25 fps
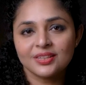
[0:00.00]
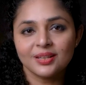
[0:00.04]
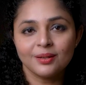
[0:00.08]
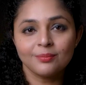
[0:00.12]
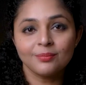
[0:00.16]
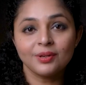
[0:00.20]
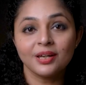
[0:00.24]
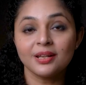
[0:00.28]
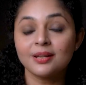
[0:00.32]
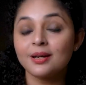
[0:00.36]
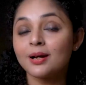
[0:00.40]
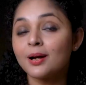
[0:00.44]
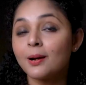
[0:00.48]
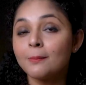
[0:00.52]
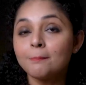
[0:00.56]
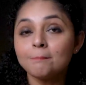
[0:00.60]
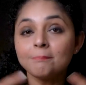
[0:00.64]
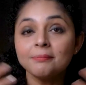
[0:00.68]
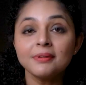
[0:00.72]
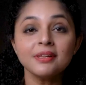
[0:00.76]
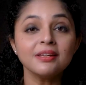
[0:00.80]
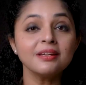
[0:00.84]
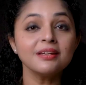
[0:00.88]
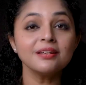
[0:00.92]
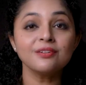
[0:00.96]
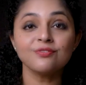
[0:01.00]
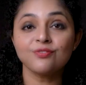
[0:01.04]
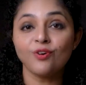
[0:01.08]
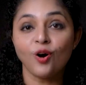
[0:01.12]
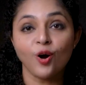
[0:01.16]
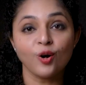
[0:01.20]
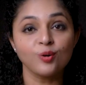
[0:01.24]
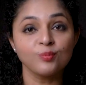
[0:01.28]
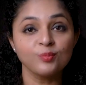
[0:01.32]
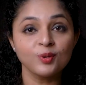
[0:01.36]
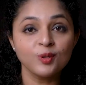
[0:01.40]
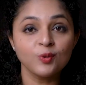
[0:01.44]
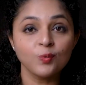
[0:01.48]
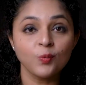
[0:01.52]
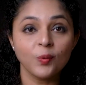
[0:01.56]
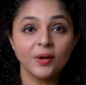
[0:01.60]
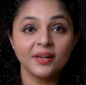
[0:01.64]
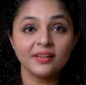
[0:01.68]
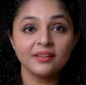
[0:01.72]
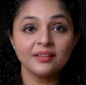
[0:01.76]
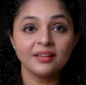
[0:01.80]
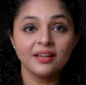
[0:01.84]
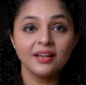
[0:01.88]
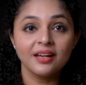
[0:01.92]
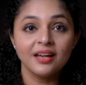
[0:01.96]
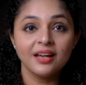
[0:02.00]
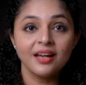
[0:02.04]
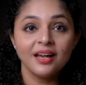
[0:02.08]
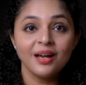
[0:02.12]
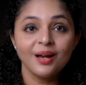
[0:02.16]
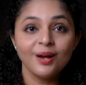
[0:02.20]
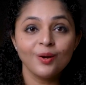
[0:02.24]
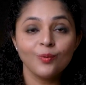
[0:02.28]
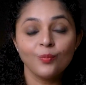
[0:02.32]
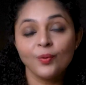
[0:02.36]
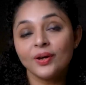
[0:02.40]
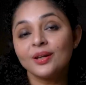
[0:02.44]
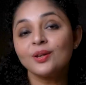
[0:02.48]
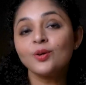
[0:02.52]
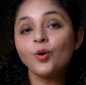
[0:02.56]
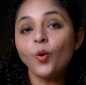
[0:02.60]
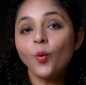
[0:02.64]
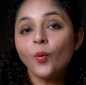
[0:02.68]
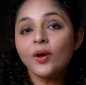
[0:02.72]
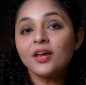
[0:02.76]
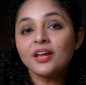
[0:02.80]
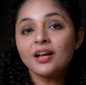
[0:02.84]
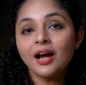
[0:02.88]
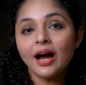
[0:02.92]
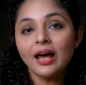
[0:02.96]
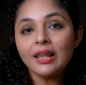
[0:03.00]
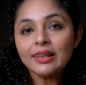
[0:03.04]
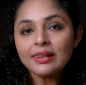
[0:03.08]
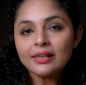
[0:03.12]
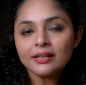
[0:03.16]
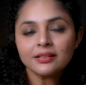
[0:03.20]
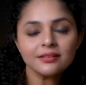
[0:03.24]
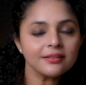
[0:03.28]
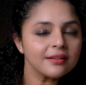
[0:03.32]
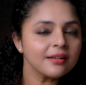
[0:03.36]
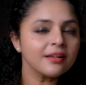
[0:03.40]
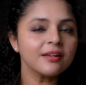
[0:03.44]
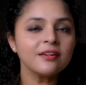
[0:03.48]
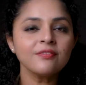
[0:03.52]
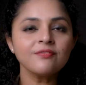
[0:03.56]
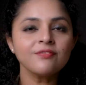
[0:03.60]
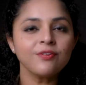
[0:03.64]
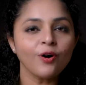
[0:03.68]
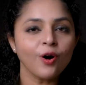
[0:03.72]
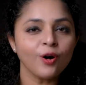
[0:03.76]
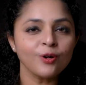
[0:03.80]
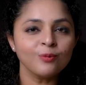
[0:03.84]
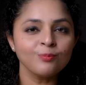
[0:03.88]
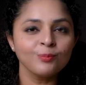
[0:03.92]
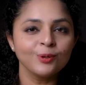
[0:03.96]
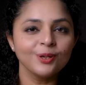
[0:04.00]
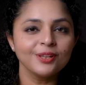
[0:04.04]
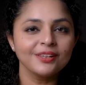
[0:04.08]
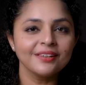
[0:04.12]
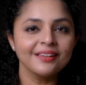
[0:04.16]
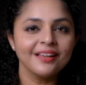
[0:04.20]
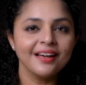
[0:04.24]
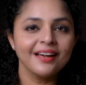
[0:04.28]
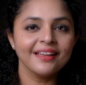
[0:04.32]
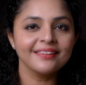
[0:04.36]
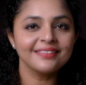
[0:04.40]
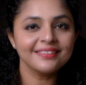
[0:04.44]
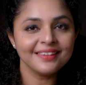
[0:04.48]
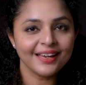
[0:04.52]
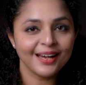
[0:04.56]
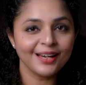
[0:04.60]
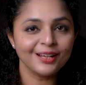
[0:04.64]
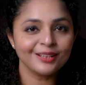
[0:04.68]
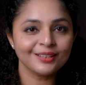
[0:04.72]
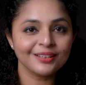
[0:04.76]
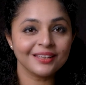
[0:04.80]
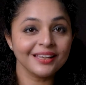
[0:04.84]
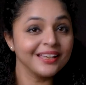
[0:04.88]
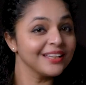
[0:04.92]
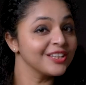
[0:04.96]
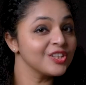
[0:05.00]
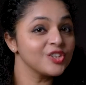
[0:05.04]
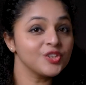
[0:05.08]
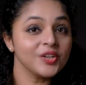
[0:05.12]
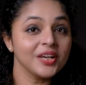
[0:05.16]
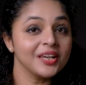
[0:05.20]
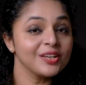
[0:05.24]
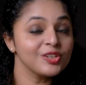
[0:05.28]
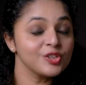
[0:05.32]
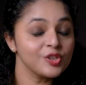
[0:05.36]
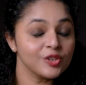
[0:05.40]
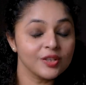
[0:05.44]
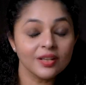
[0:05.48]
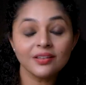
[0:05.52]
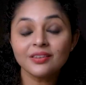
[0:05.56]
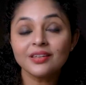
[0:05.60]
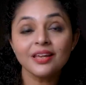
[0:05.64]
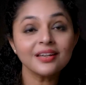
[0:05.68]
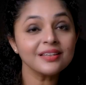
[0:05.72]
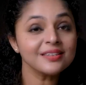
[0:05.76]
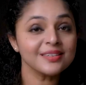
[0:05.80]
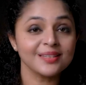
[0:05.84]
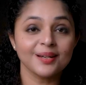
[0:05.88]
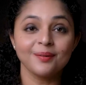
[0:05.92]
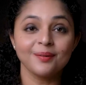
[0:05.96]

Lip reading: them in a complete formal way. When going a little informal, there can change the things